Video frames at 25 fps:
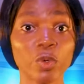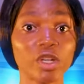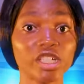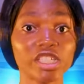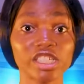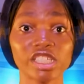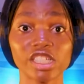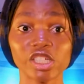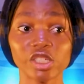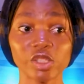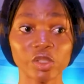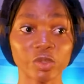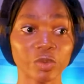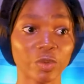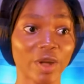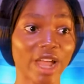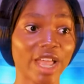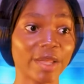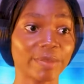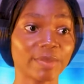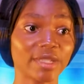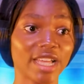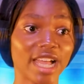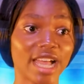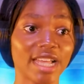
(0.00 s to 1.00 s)
was
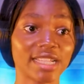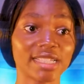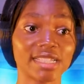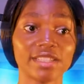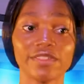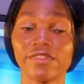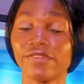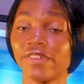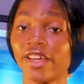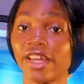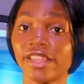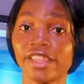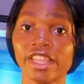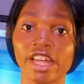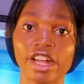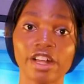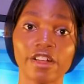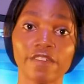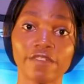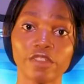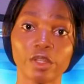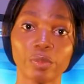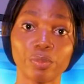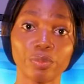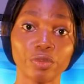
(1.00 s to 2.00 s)
described as the
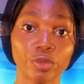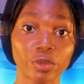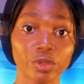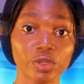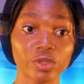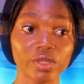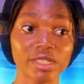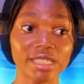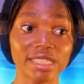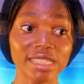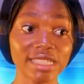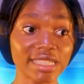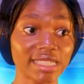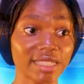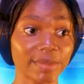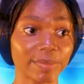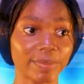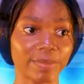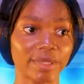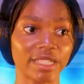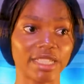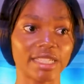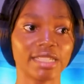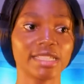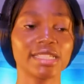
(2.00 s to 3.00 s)
founder of the
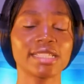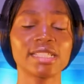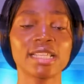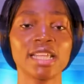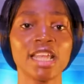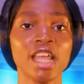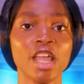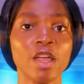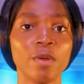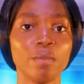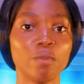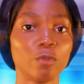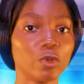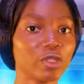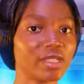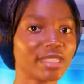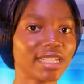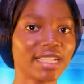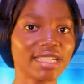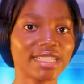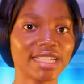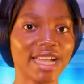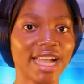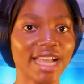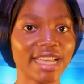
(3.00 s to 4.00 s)
proto-disciplines,
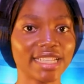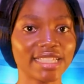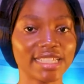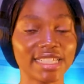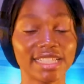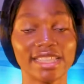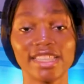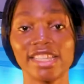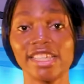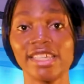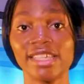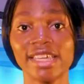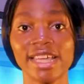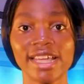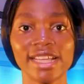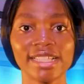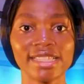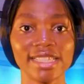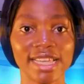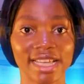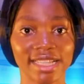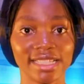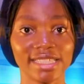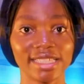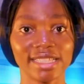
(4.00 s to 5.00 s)
Musa died in the year
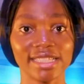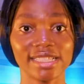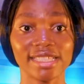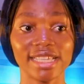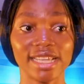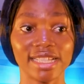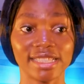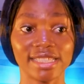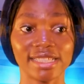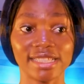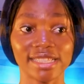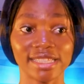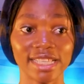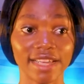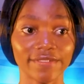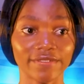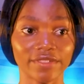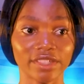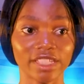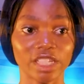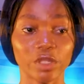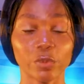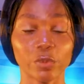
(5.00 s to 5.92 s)
1337